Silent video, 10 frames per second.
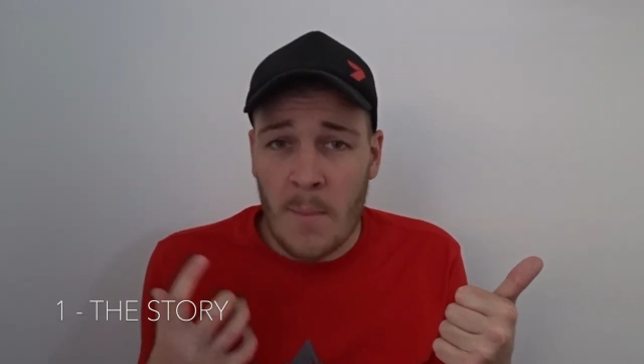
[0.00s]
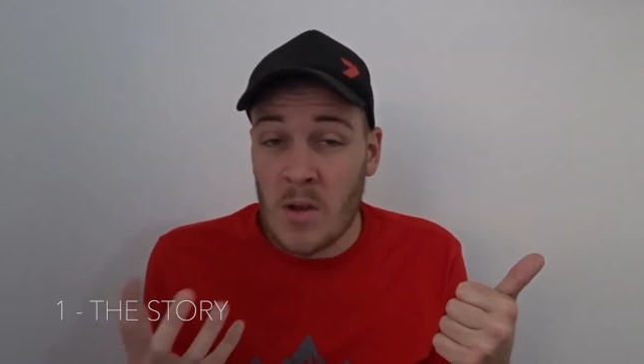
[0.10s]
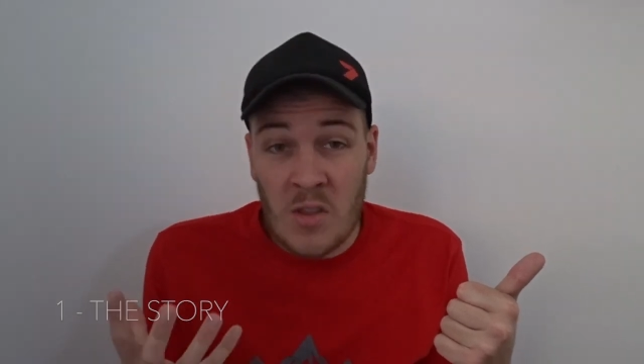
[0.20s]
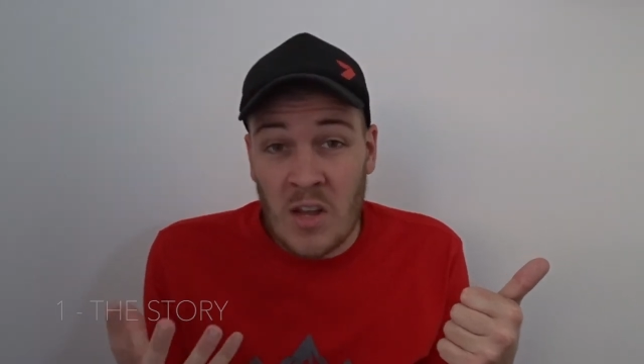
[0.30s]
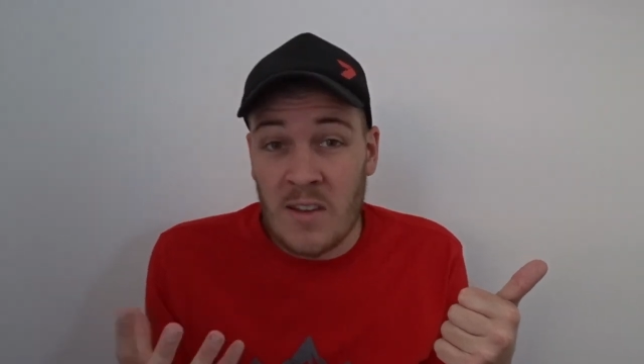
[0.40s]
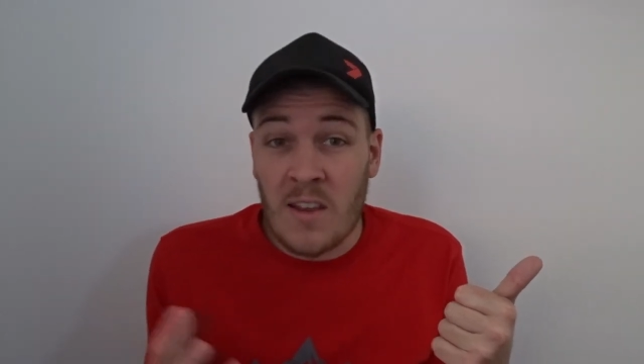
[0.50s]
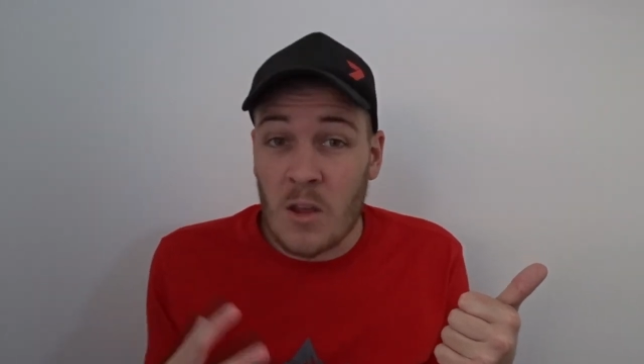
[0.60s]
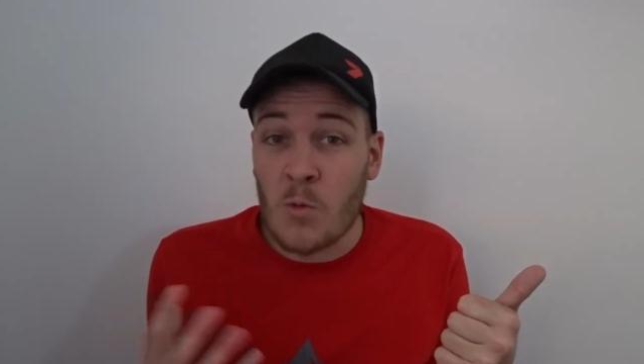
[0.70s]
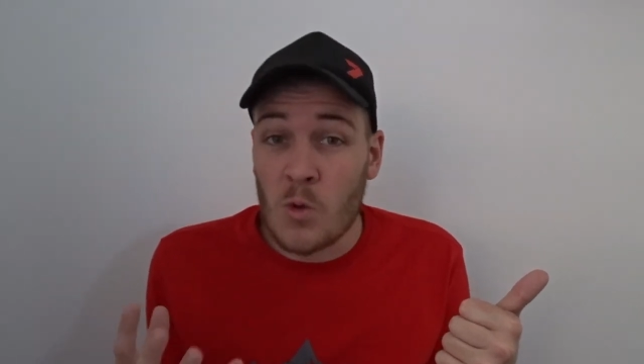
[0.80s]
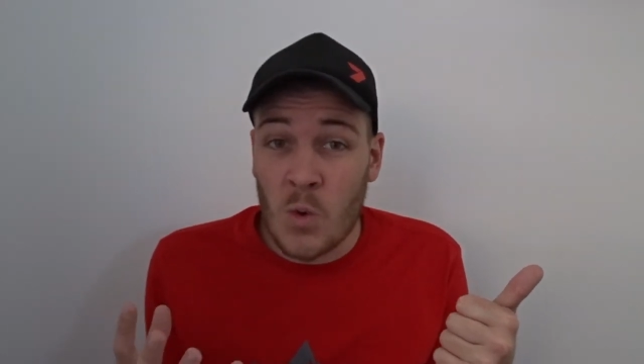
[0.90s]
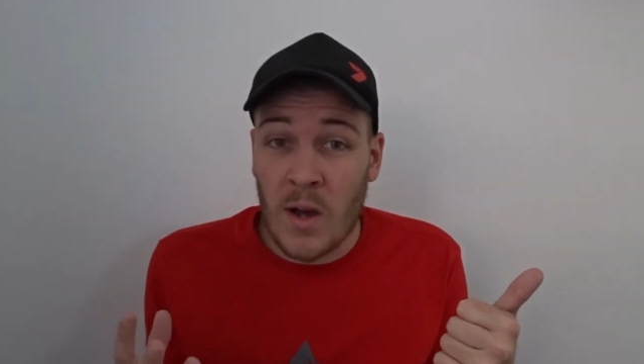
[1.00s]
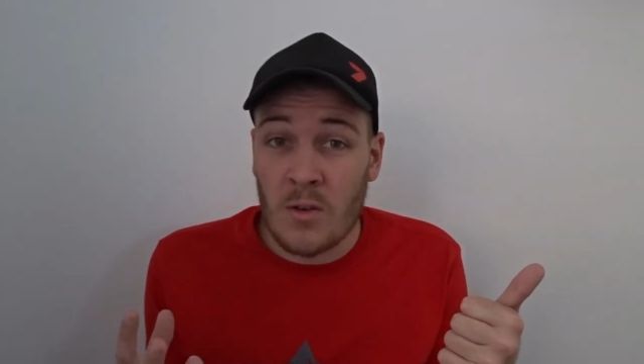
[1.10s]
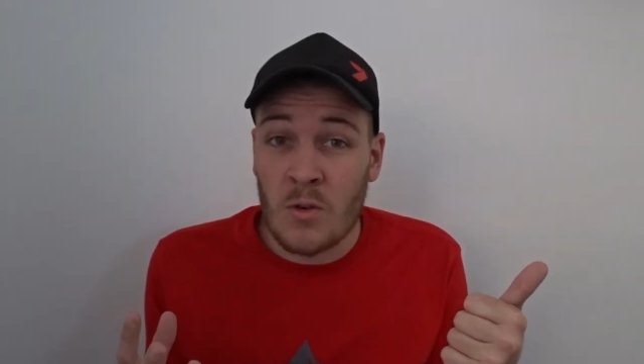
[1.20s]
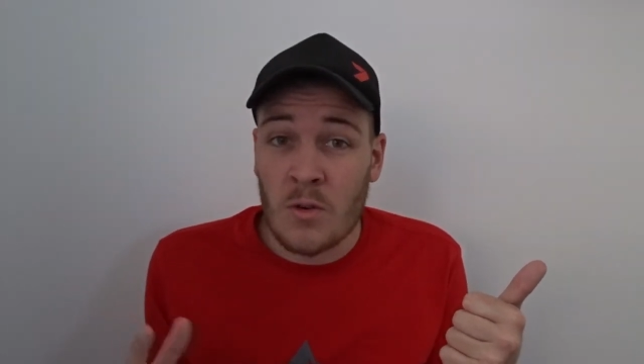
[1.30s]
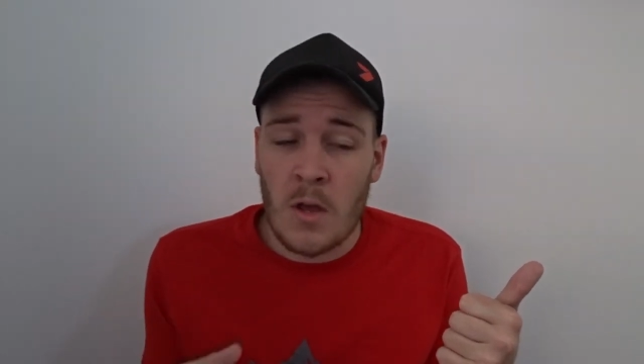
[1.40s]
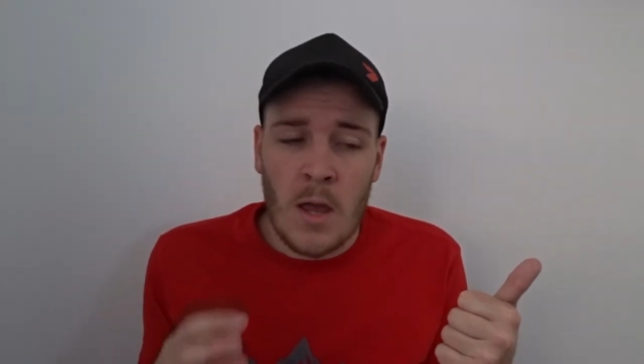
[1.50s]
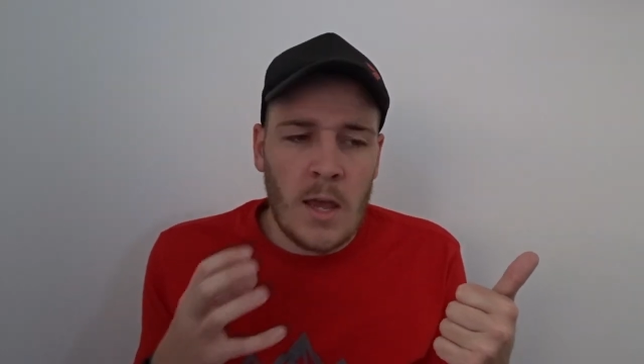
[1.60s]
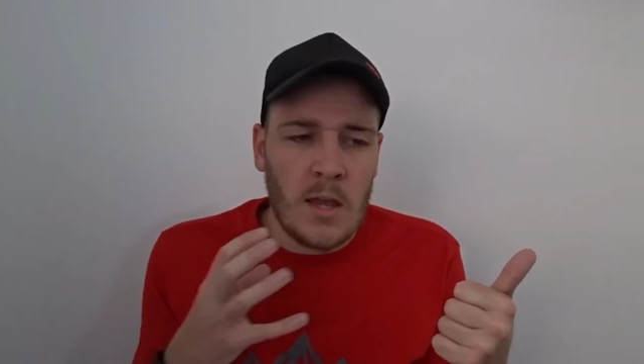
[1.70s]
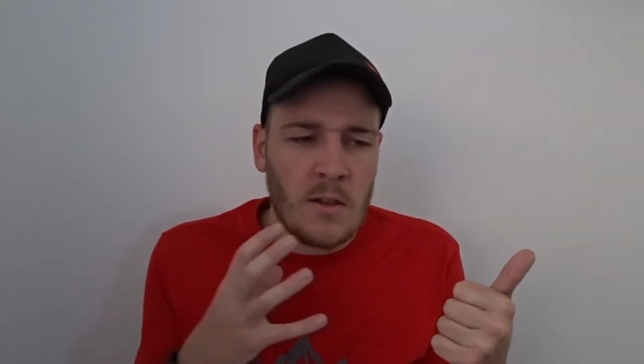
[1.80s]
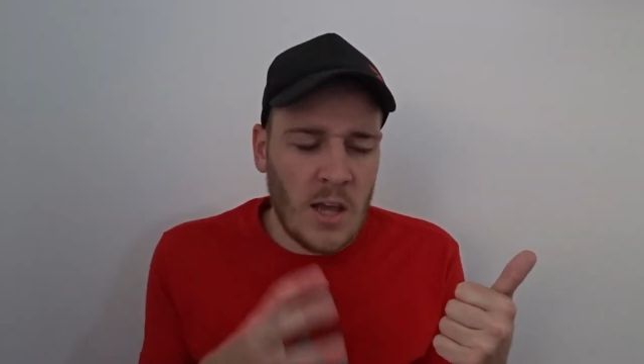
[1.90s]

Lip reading: because I did, it was quite good.